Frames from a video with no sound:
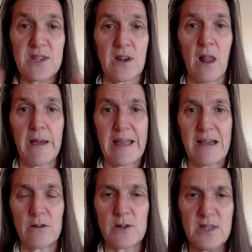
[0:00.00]
isn't like
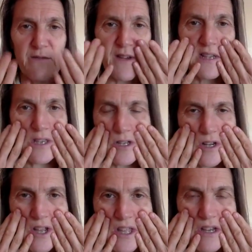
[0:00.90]
ours, the face isn't
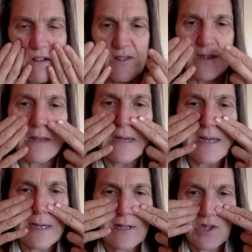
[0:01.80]
like ours.
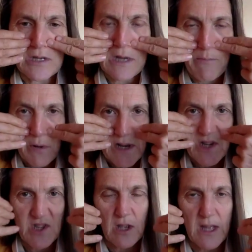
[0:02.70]
It's deliberately
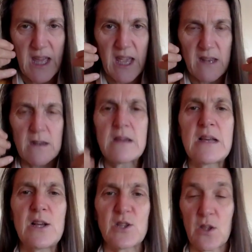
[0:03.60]
sunk in
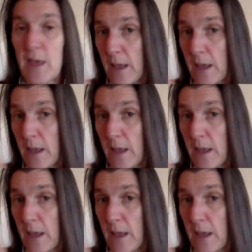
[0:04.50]
so they